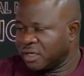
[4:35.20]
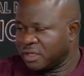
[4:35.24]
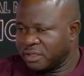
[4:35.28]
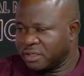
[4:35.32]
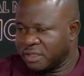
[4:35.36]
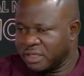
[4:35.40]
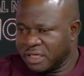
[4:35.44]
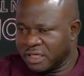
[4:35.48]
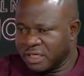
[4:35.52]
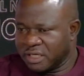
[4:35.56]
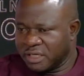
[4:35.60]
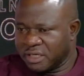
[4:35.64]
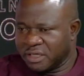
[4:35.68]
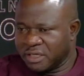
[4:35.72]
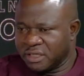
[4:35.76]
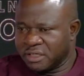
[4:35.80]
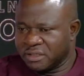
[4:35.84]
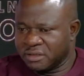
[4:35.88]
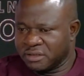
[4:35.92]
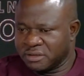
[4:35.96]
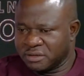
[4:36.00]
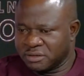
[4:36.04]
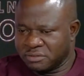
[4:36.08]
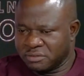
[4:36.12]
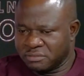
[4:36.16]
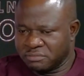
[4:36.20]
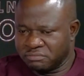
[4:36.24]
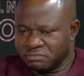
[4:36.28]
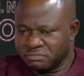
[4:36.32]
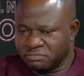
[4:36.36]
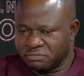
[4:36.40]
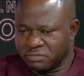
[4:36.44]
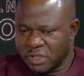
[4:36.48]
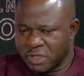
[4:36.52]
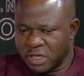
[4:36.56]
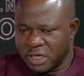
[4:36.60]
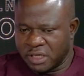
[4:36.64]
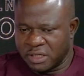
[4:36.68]
The,
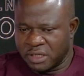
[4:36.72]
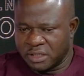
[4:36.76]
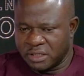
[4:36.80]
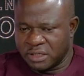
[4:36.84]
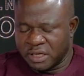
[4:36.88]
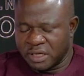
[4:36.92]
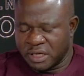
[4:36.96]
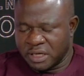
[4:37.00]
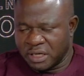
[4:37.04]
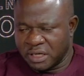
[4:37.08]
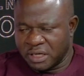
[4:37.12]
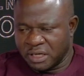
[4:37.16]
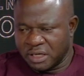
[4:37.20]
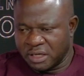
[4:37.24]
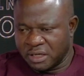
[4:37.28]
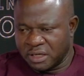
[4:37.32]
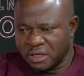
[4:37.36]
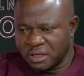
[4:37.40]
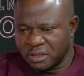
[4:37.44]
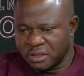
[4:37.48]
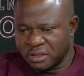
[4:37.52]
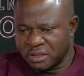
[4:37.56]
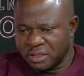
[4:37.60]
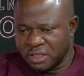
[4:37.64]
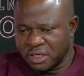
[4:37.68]
the, the,